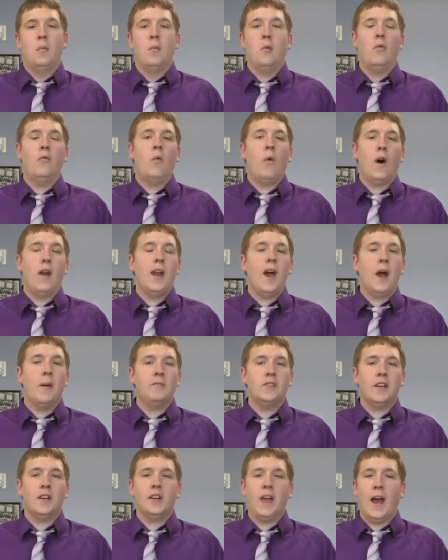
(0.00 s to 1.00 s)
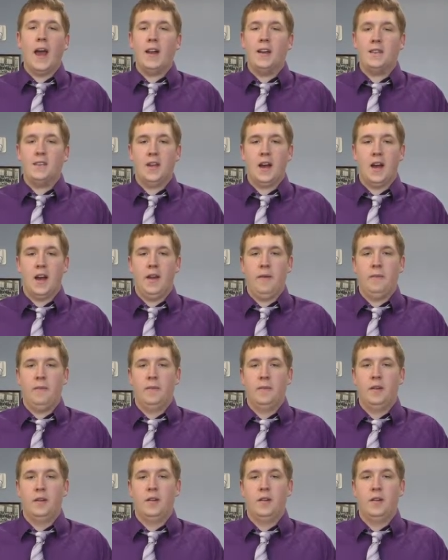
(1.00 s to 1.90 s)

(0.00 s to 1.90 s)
Move one object at a time.